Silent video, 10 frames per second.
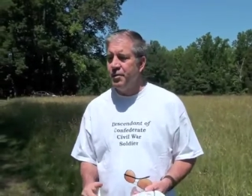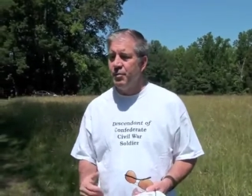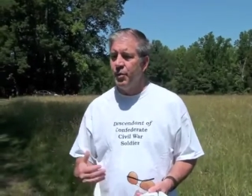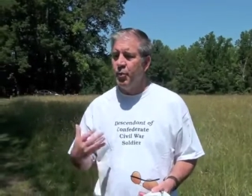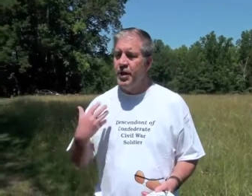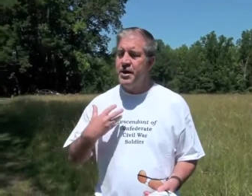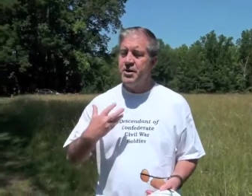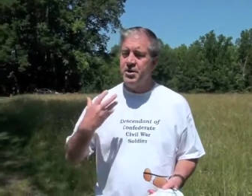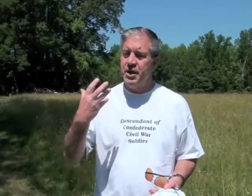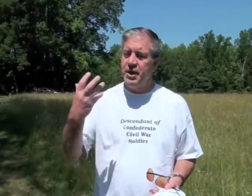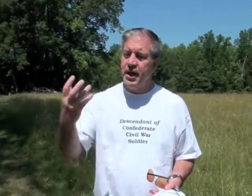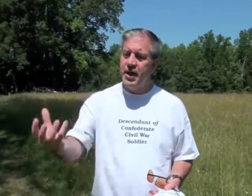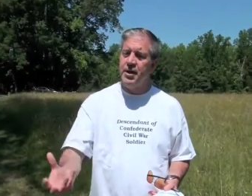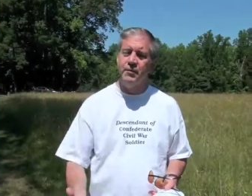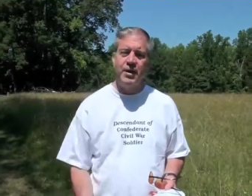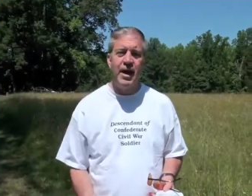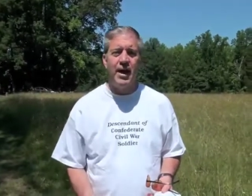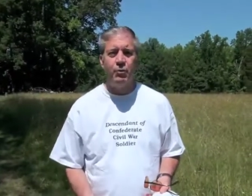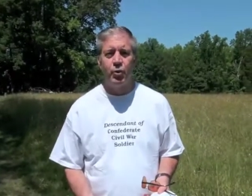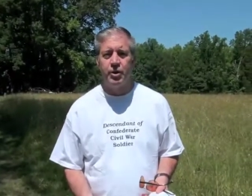But we can see the hand of
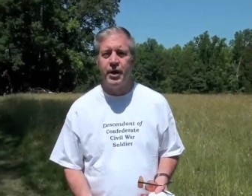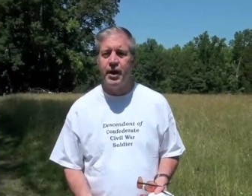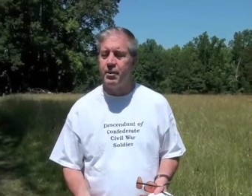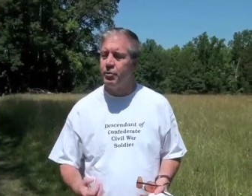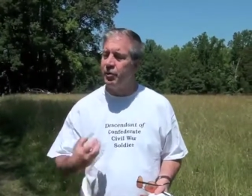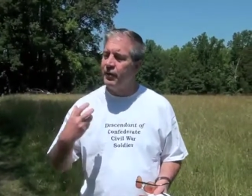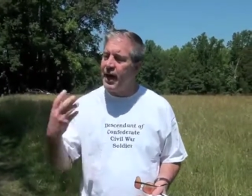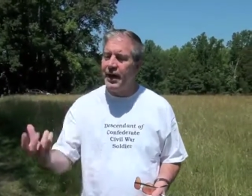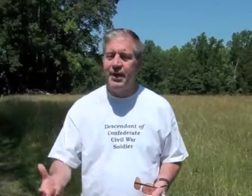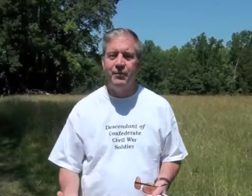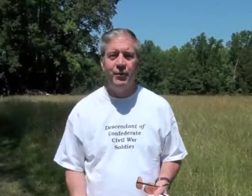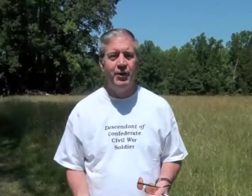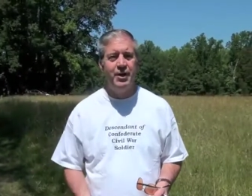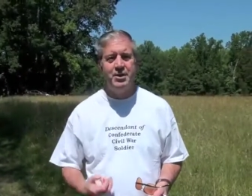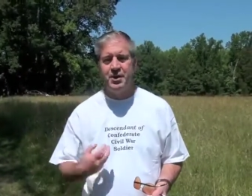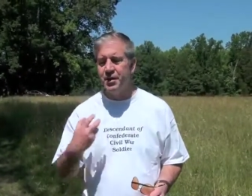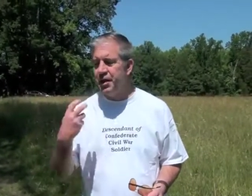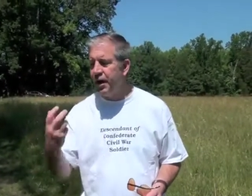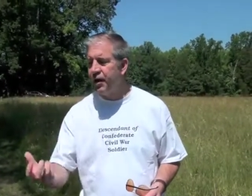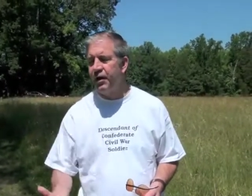God working and providing for us and
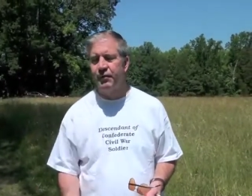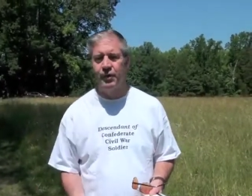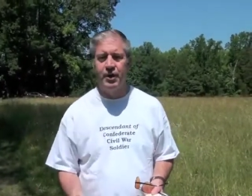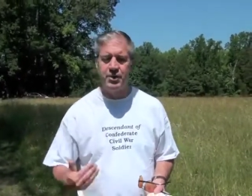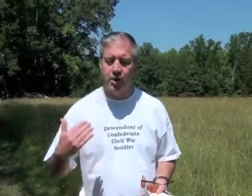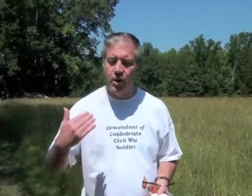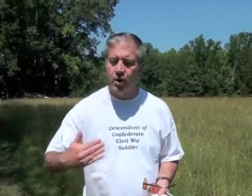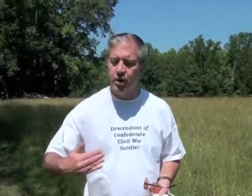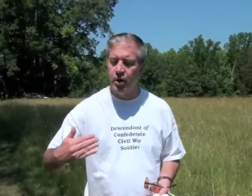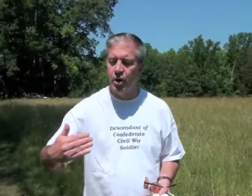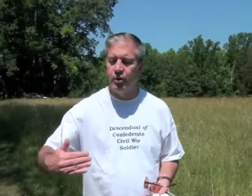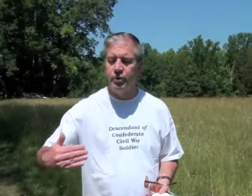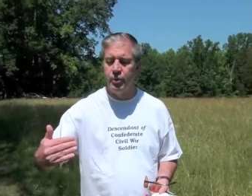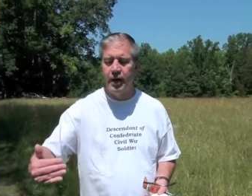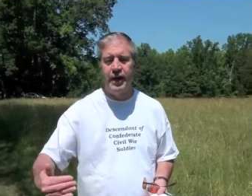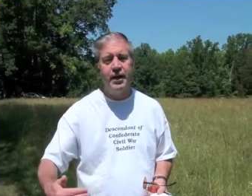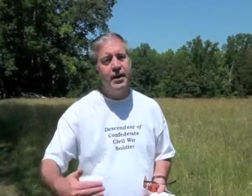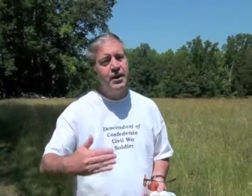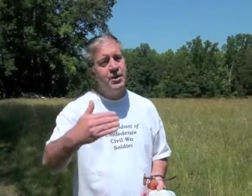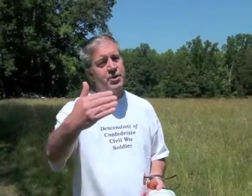caring for us all along the way.
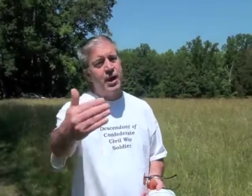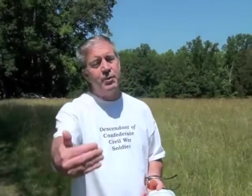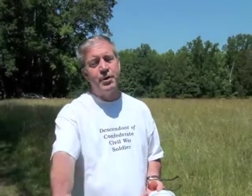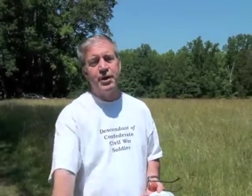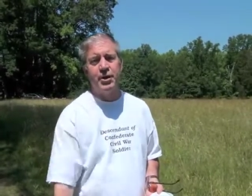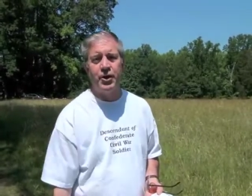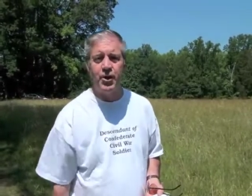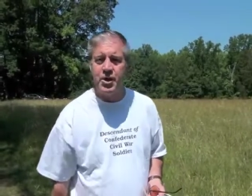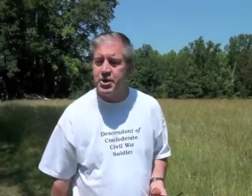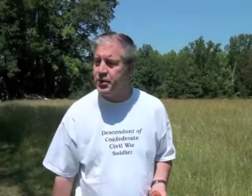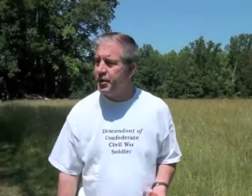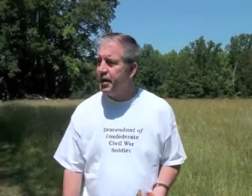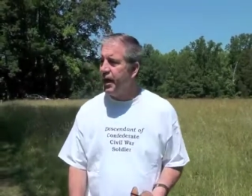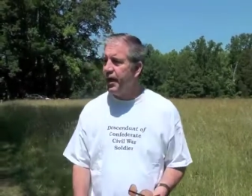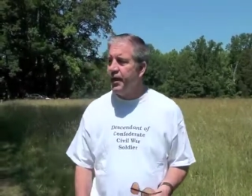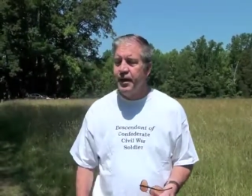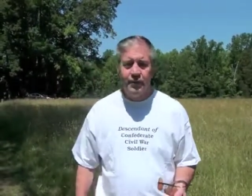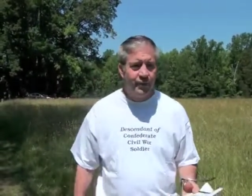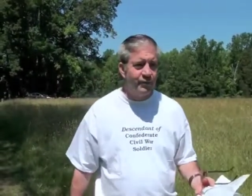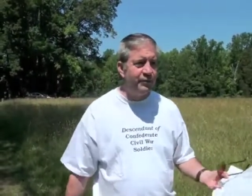So I want to encourage you today
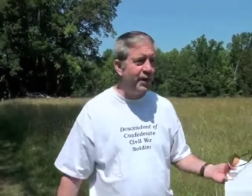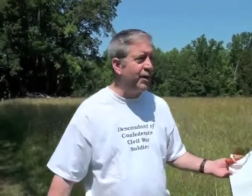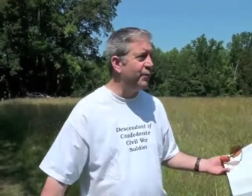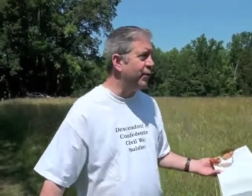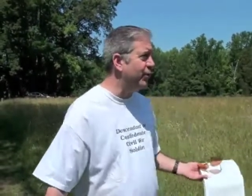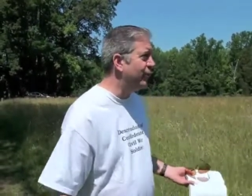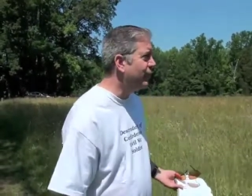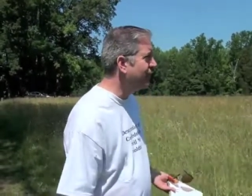from Fairview